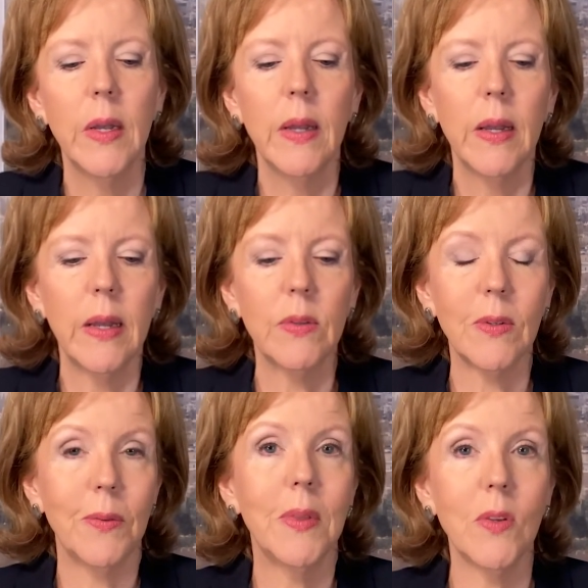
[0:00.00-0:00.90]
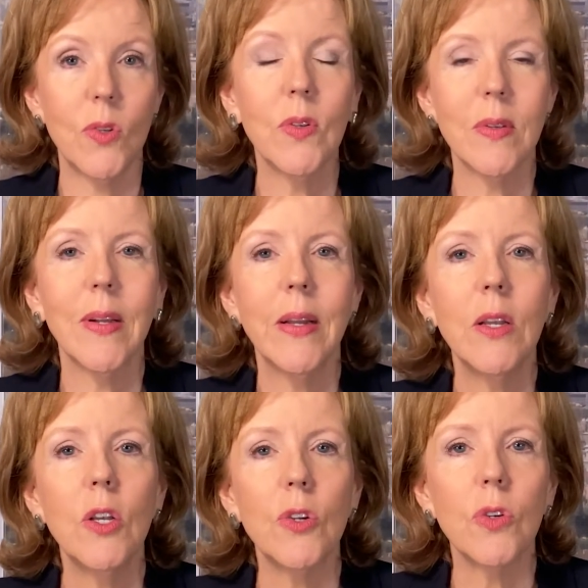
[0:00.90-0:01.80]
And so this is
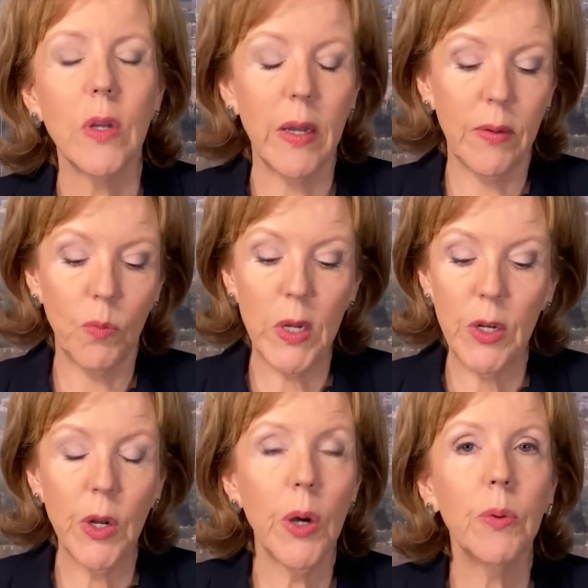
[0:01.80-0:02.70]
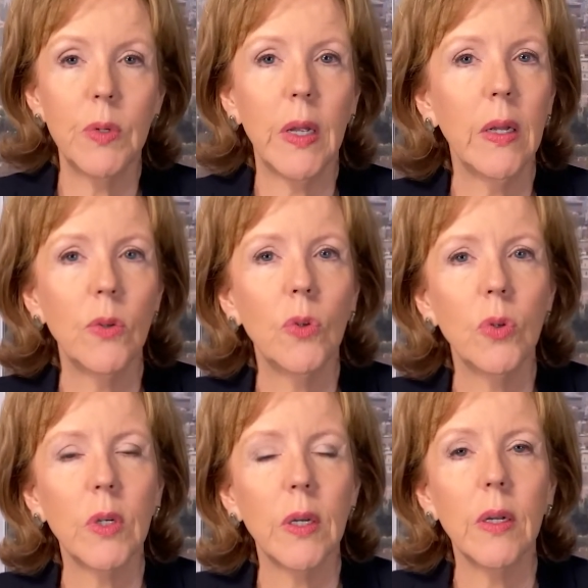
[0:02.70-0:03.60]
Laish, and we know Dan
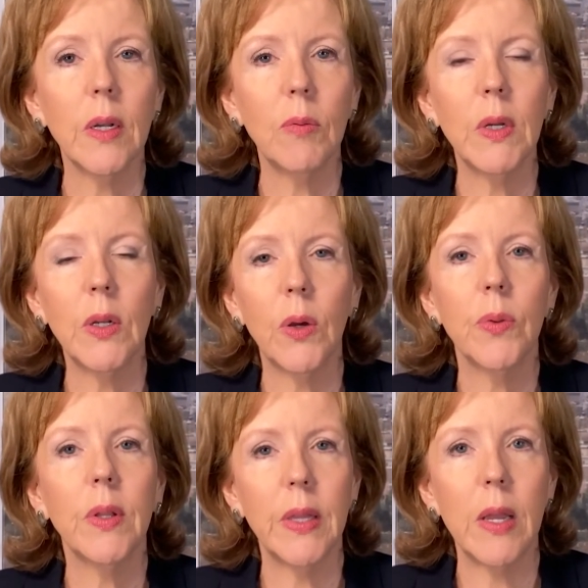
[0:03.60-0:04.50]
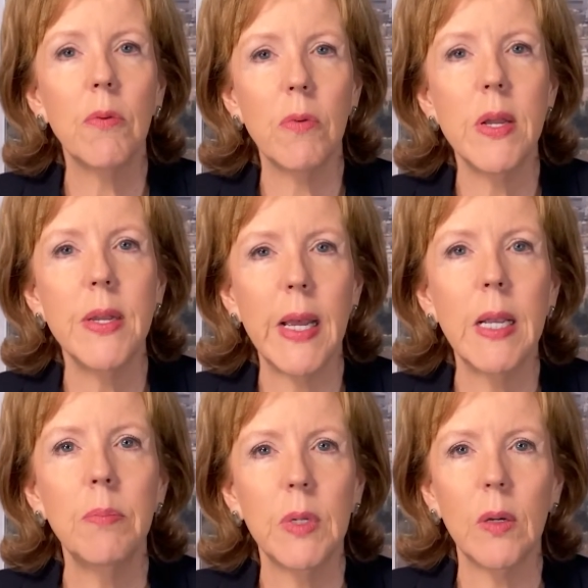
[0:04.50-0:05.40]
took it, and we know that they
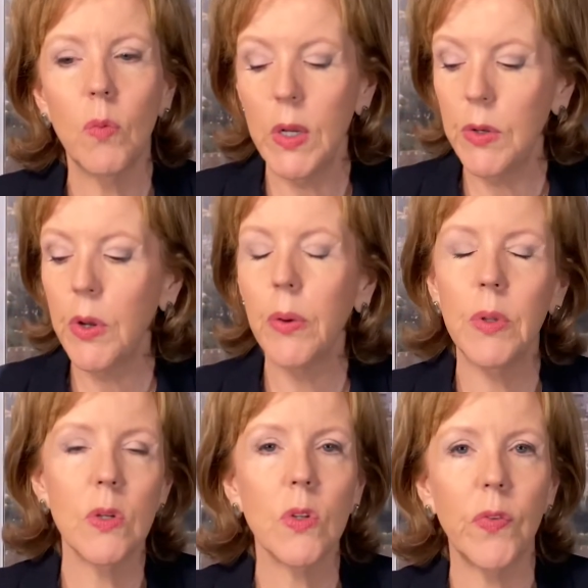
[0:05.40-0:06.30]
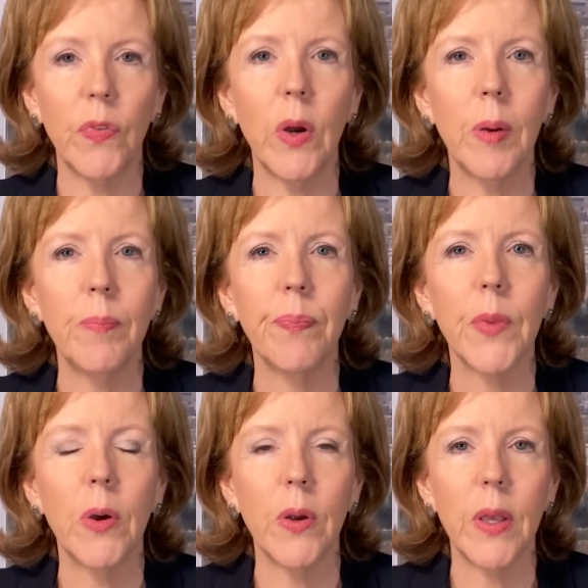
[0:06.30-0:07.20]
renamed it. We know this from
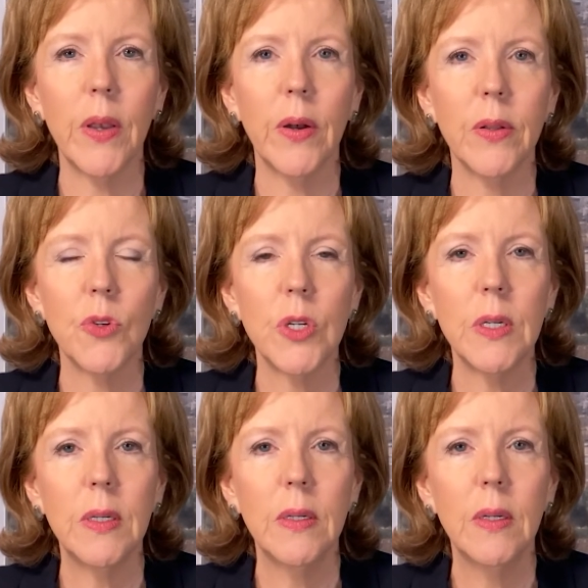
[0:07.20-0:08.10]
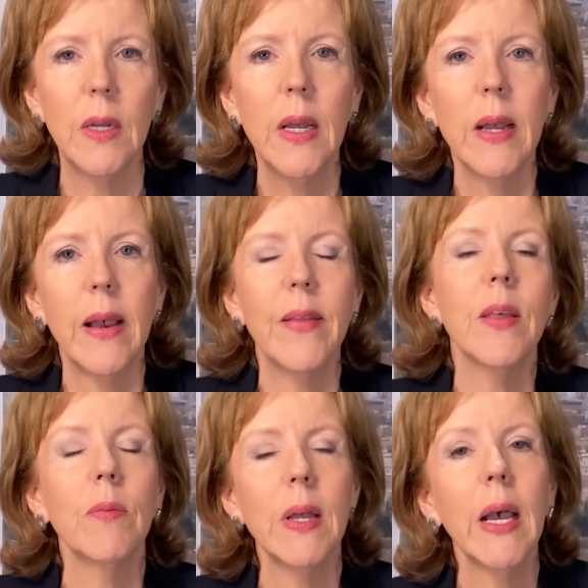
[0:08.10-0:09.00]
archaeology. And
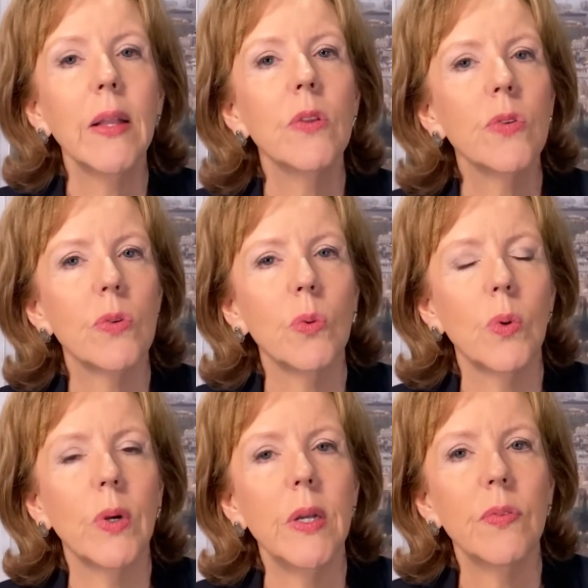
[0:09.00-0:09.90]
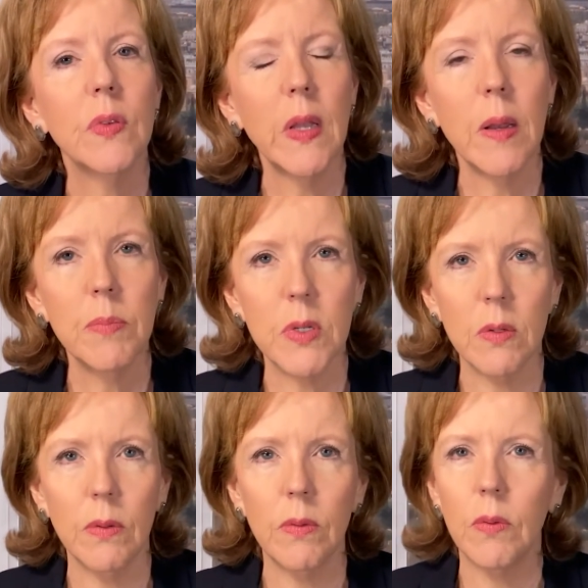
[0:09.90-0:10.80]
then we had the story of
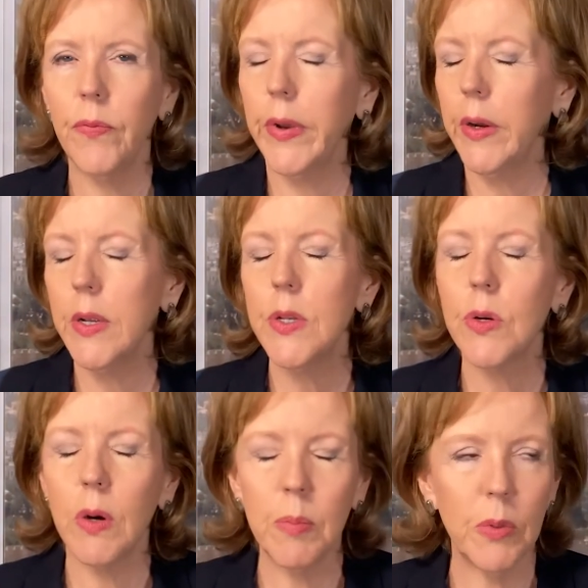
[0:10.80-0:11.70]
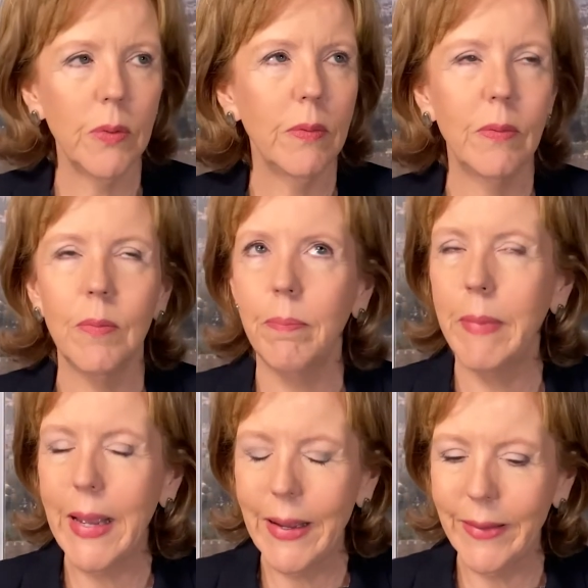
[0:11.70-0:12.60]
Samson, very troubled
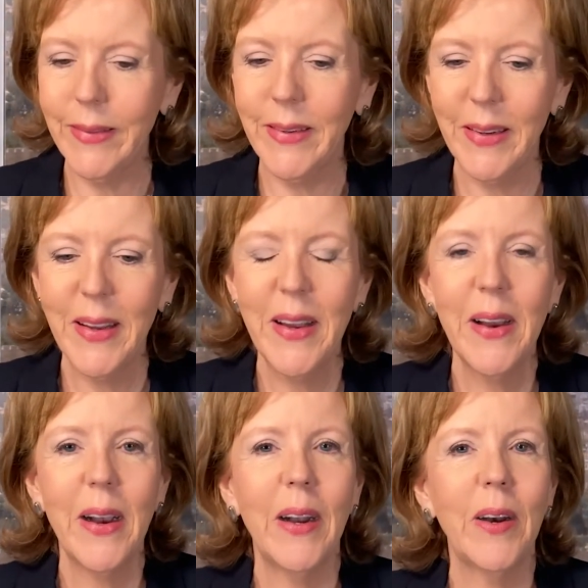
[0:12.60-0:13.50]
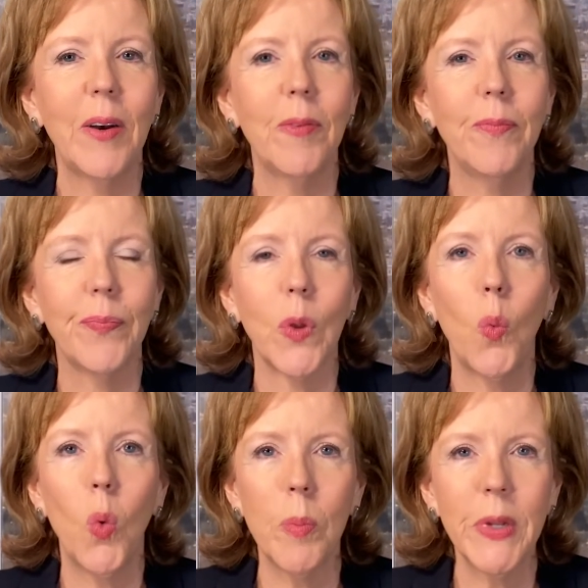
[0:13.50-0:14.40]
man,
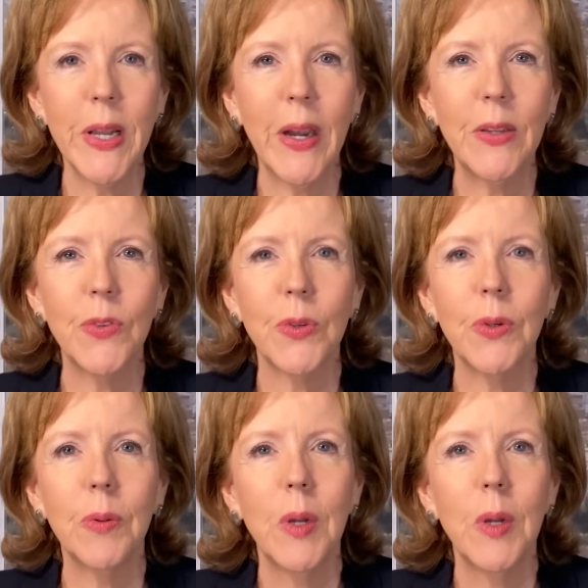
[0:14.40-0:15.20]
womanizer,